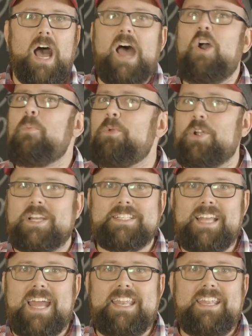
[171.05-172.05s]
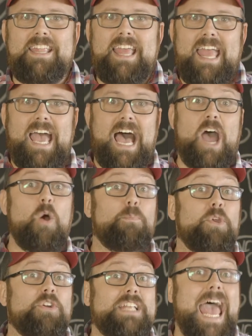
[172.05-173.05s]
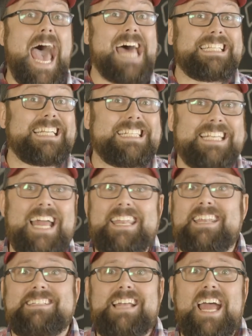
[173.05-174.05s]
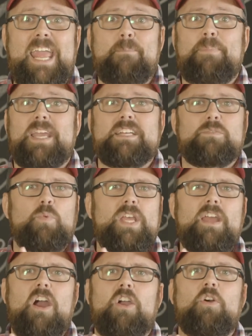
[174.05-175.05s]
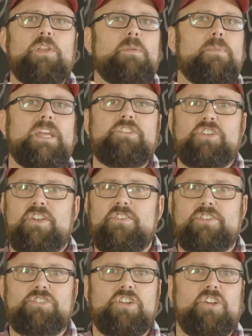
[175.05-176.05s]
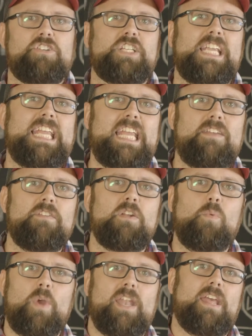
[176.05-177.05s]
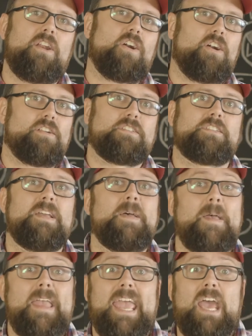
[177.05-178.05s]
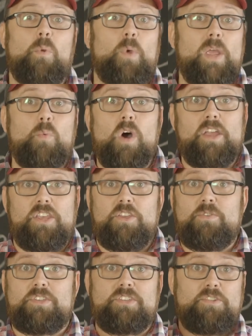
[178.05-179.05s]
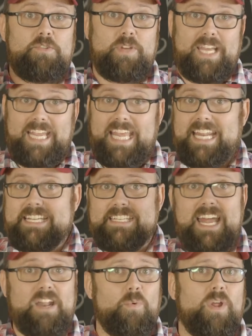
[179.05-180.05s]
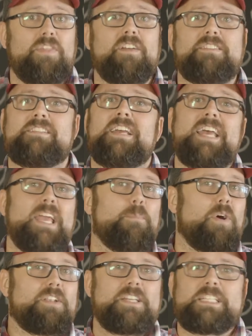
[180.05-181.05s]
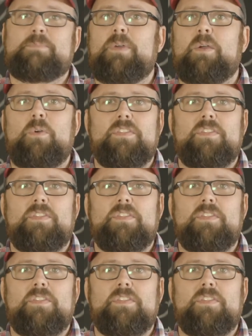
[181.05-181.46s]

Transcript: I hope you're excited. I hope you're as excited as I am because we are going to be a generous church even when it hurts. And we want you to get excited with us, participate